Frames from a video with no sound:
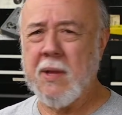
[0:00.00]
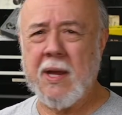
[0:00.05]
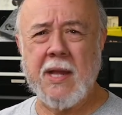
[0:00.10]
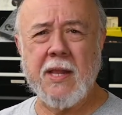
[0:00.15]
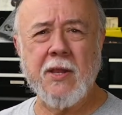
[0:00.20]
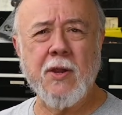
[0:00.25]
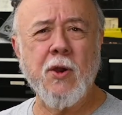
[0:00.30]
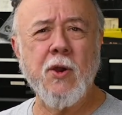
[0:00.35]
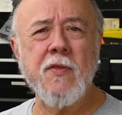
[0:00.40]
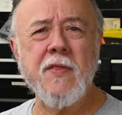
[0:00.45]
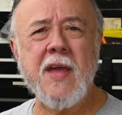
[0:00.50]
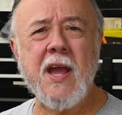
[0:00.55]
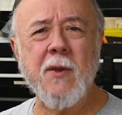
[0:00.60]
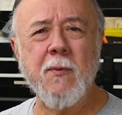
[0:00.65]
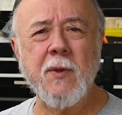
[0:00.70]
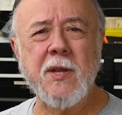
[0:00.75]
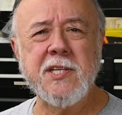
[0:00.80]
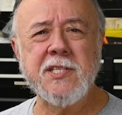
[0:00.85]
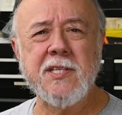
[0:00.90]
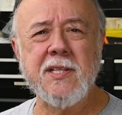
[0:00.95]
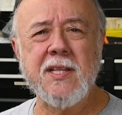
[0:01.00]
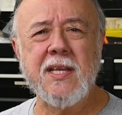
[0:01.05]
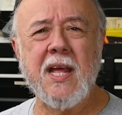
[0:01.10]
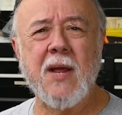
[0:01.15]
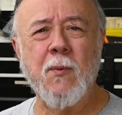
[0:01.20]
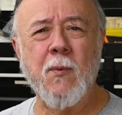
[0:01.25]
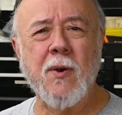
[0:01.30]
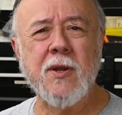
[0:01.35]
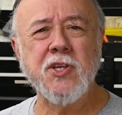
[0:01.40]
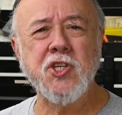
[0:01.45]
learned that recently. I
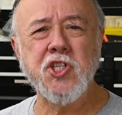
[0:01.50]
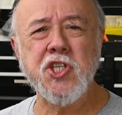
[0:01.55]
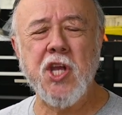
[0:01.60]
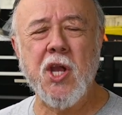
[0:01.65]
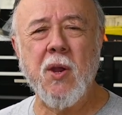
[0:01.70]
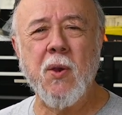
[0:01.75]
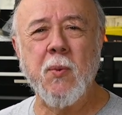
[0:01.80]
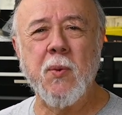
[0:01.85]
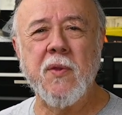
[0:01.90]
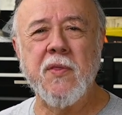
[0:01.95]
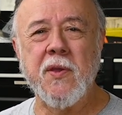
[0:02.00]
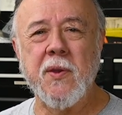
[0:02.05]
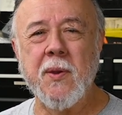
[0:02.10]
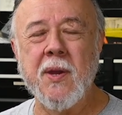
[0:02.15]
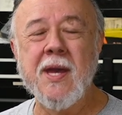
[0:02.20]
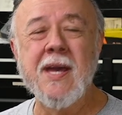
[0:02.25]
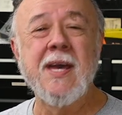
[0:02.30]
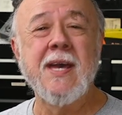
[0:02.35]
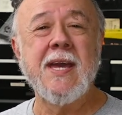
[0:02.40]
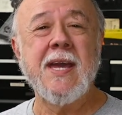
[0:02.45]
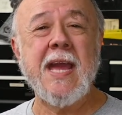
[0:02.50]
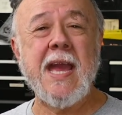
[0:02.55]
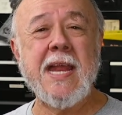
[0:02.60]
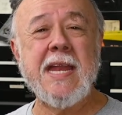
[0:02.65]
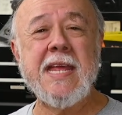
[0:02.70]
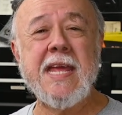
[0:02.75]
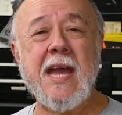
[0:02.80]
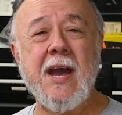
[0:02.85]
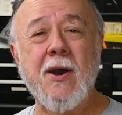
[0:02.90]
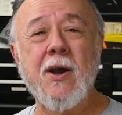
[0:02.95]
want to share it with you.
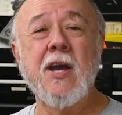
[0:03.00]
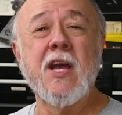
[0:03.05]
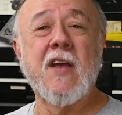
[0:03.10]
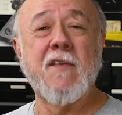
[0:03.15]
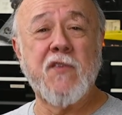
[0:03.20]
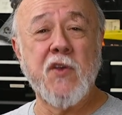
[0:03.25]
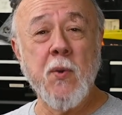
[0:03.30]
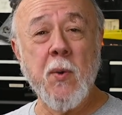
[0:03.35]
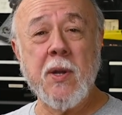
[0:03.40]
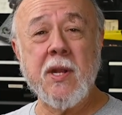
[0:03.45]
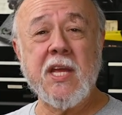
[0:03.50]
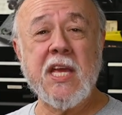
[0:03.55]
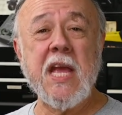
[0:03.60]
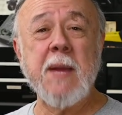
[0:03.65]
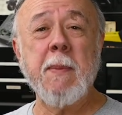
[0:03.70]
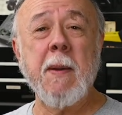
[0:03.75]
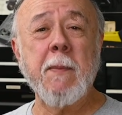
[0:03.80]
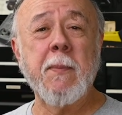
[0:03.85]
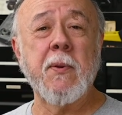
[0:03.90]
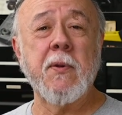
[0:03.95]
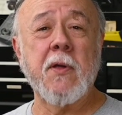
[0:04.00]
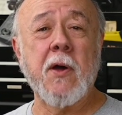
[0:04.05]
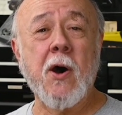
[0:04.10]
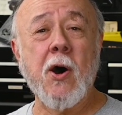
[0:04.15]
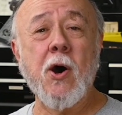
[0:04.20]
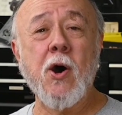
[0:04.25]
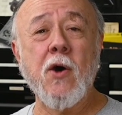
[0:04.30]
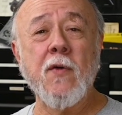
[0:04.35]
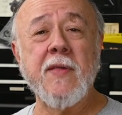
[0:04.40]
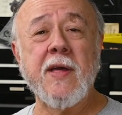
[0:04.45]
Anyhow, if you want to keep up with
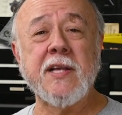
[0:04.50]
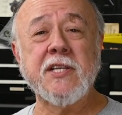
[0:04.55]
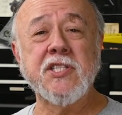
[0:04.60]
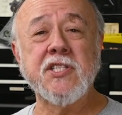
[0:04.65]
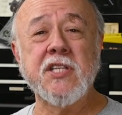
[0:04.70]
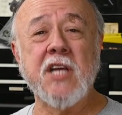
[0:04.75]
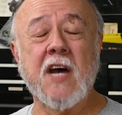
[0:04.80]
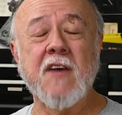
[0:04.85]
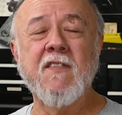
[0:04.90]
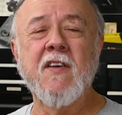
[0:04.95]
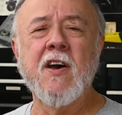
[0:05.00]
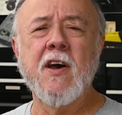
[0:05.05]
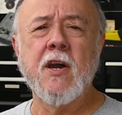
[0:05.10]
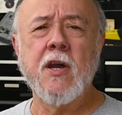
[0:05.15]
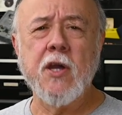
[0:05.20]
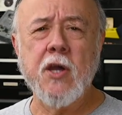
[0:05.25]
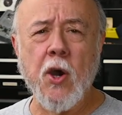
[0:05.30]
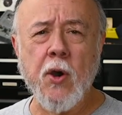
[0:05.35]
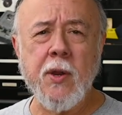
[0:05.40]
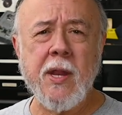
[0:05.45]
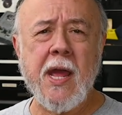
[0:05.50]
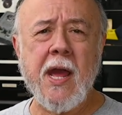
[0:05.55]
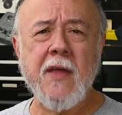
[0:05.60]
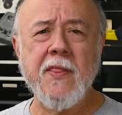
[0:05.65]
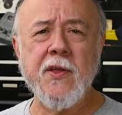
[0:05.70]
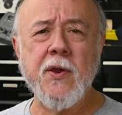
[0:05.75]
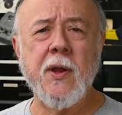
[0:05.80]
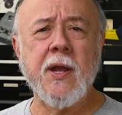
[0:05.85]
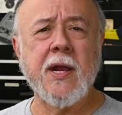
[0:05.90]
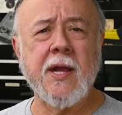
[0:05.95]
all that stuff, go
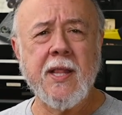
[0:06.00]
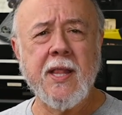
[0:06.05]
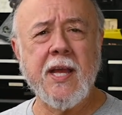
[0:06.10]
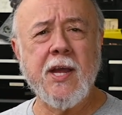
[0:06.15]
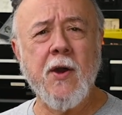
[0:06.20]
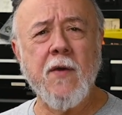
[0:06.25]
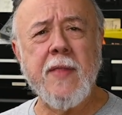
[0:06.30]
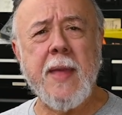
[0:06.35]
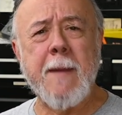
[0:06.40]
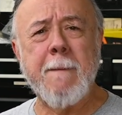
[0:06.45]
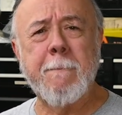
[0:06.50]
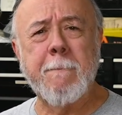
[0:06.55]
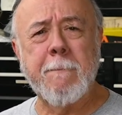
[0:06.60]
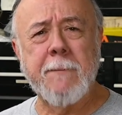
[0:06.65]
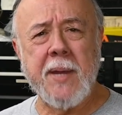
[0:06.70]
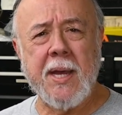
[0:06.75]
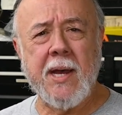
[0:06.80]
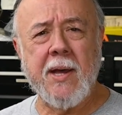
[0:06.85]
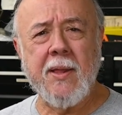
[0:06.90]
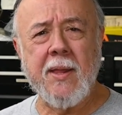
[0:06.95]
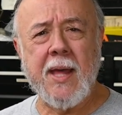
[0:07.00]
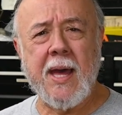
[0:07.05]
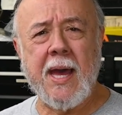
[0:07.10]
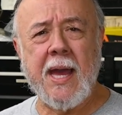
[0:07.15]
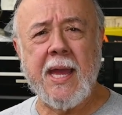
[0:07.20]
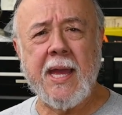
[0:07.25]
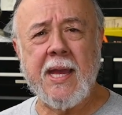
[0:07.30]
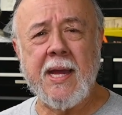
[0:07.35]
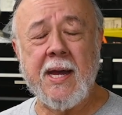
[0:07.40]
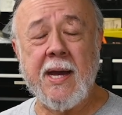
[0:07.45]
down there and click on that bell
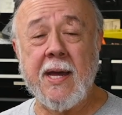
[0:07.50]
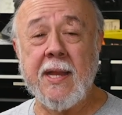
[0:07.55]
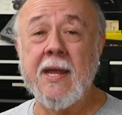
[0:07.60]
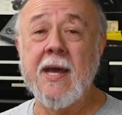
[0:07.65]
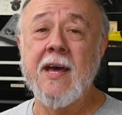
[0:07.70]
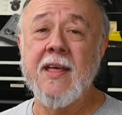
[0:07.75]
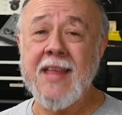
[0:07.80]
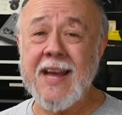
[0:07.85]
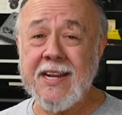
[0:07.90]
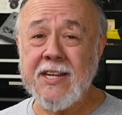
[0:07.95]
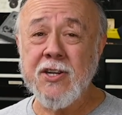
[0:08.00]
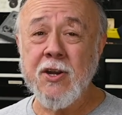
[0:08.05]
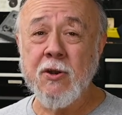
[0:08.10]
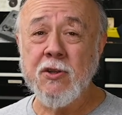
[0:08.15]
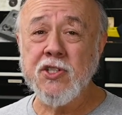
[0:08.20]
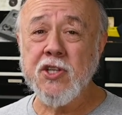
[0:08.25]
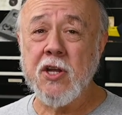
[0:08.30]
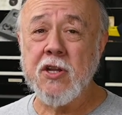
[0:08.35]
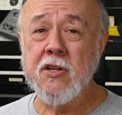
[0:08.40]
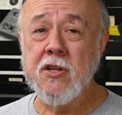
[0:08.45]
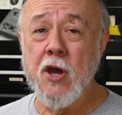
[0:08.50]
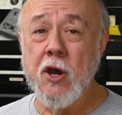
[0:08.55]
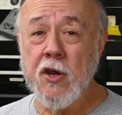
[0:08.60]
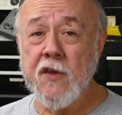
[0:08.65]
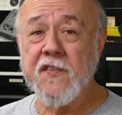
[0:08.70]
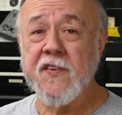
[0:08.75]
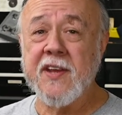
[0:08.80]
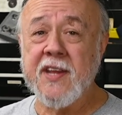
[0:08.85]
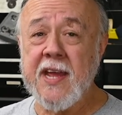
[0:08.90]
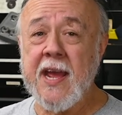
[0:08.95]
icon. That turns on
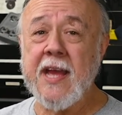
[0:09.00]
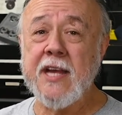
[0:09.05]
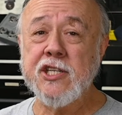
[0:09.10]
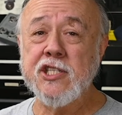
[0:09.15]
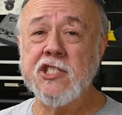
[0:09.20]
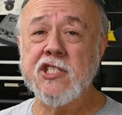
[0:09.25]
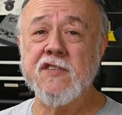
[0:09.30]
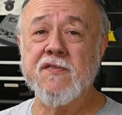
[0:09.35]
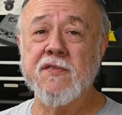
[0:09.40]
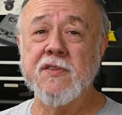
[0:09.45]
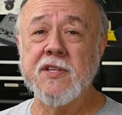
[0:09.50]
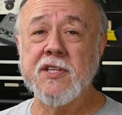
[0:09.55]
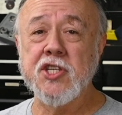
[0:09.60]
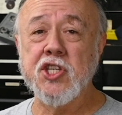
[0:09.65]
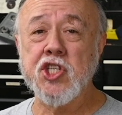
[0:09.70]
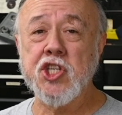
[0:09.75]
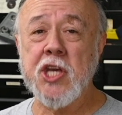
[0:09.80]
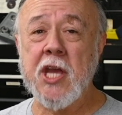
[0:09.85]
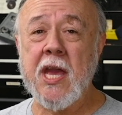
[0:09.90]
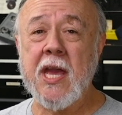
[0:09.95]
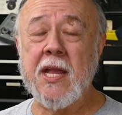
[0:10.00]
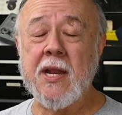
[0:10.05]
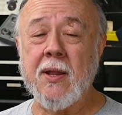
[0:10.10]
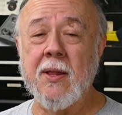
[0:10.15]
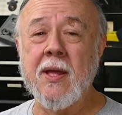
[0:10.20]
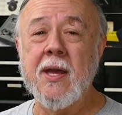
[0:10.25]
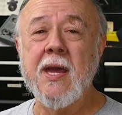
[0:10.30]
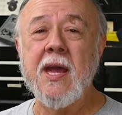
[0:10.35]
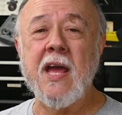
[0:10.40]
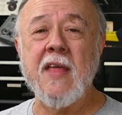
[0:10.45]
notifications for this
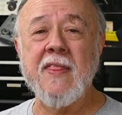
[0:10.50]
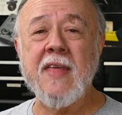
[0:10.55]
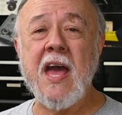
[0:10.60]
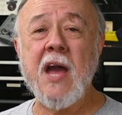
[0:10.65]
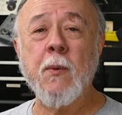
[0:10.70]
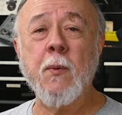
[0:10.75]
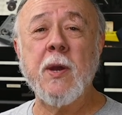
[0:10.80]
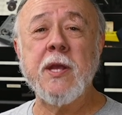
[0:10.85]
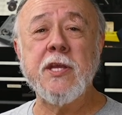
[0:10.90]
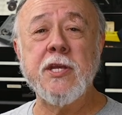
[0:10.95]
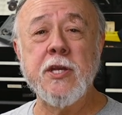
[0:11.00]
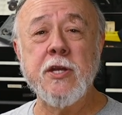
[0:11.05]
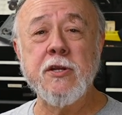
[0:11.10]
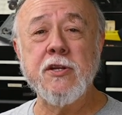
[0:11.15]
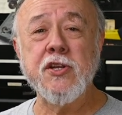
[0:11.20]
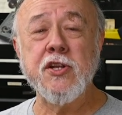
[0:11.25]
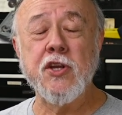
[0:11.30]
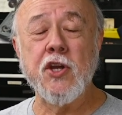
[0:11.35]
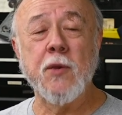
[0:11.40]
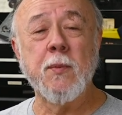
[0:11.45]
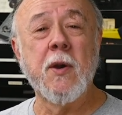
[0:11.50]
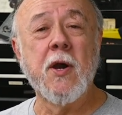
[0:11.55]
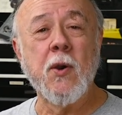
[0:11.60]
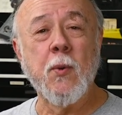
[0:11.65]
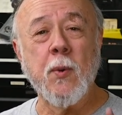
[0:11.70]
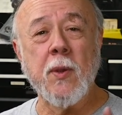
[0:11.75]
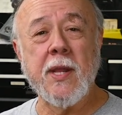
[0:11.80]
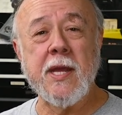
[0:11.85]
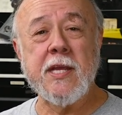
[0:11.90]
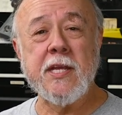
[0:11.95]
channel, and that way YouTube
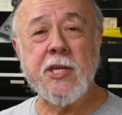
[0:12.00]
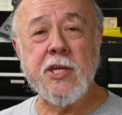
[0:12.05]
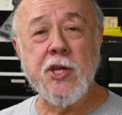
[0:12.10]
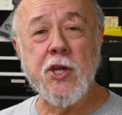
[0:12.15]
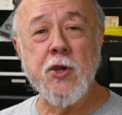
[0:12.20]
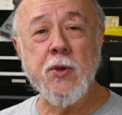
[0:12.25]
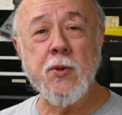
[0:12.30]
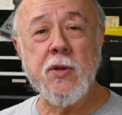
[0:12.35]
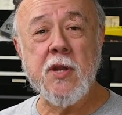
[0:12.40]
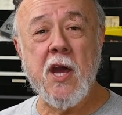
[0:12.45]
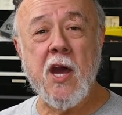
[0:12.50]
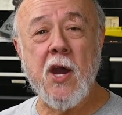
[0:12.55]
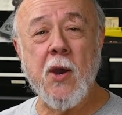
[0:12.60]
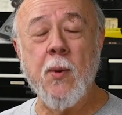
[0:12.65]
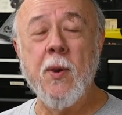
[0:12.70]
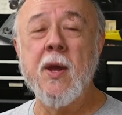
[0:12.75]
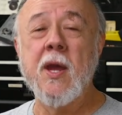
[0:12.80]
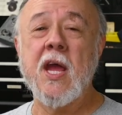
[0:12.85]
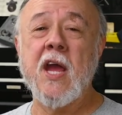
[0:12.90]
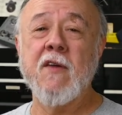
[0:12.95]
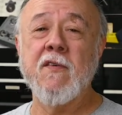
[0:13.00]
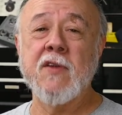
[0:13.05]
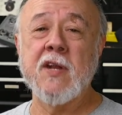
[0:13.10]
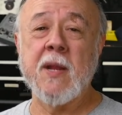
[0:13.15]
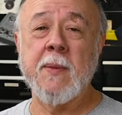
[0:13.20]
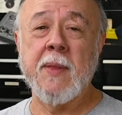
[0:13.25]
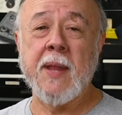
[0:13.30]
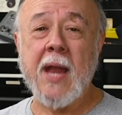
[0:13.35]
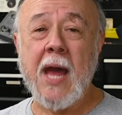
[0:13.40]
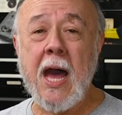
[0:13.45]
will let you know every
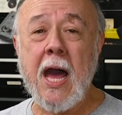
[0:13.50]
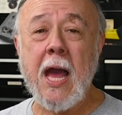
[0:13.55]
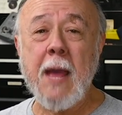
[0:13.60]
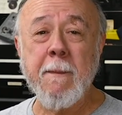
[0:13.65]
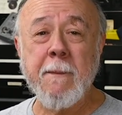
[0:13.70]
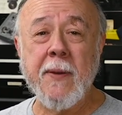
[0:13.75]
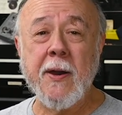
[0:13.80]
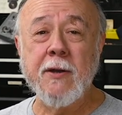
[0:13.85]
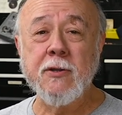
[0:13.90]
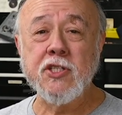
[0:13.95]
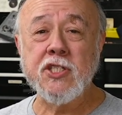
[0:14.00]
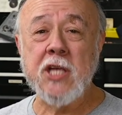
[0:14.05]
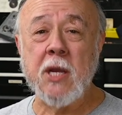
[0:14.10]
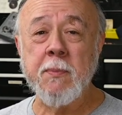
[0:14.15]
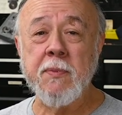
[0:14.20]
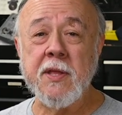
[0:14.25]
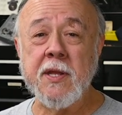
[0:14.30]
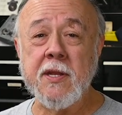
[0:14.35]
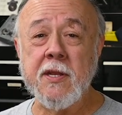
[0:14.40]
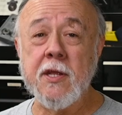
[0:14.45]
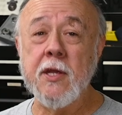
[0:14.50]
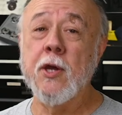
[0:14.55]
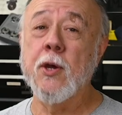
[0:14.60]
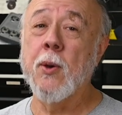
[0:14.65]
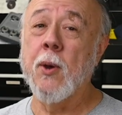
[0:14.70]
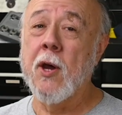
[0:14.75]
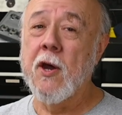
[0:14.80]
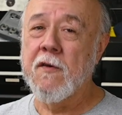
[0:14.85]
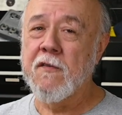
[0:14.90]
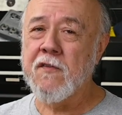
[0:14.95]
time that I post something
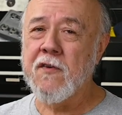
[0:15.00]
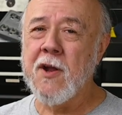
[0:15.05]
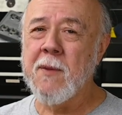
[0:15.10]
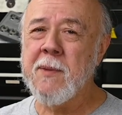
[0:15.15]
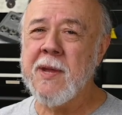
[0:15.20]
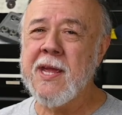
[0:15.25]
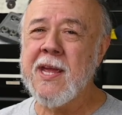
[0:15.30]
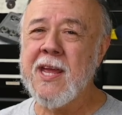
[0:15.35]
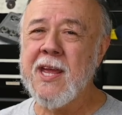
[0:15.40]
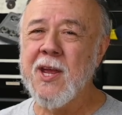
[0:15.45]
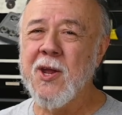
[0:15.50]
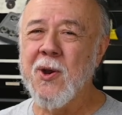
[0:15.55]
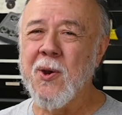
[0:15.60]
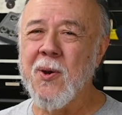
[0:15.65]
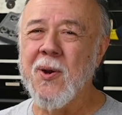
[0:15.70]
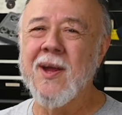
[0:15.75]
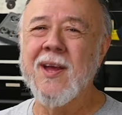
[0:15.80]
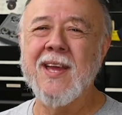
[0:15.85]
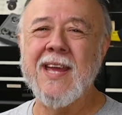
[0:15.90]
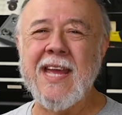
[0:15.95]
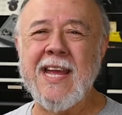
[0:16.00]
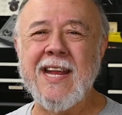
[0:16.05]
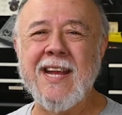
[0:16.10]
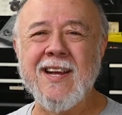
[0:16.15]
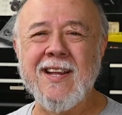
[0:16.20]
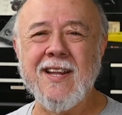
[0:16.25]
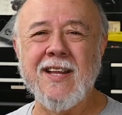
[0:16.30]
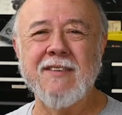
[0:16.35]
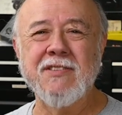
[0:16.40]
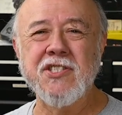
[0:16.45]
new from here in
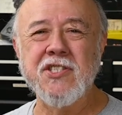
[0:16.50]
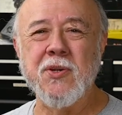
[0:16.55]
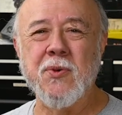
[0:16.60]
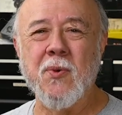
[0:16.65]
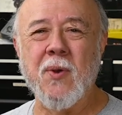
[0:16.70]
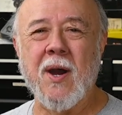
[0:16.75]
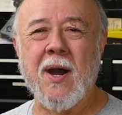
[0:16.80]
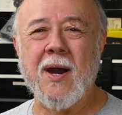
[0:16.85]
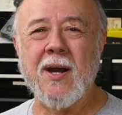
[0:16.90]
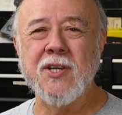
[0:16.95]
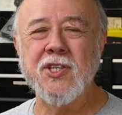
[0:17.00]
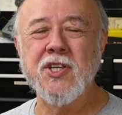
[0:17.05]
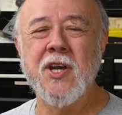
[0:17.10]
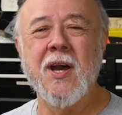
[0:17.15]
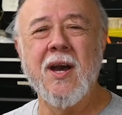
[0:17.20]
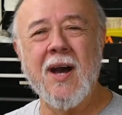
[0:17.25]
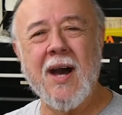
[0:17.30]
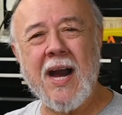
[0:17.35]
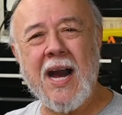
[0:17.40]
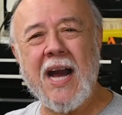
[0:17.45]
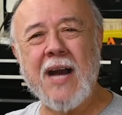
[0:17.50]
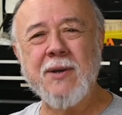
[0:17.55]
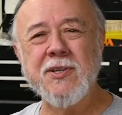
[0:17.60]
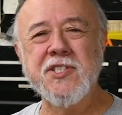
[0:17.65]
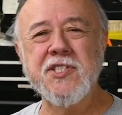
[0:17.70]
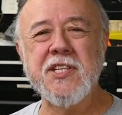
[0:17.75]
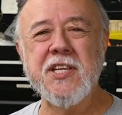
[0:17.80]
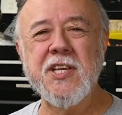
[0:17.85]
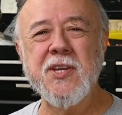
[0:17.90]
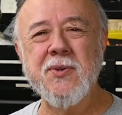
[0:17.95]
Cliff's Garage. I'll
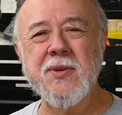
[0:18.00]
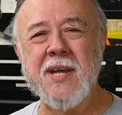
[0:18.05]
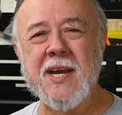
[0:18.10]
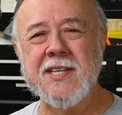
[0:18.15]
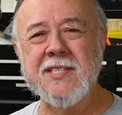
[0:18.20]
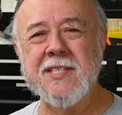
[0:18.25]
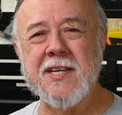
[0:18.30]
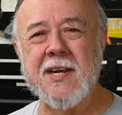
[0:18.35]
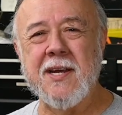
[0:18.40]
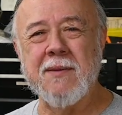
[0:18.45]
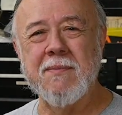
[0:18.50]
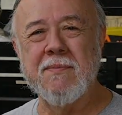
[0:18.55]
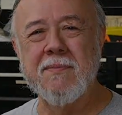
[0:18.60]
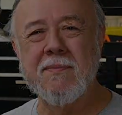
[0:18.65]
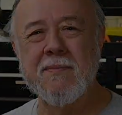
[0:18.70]
see you next time.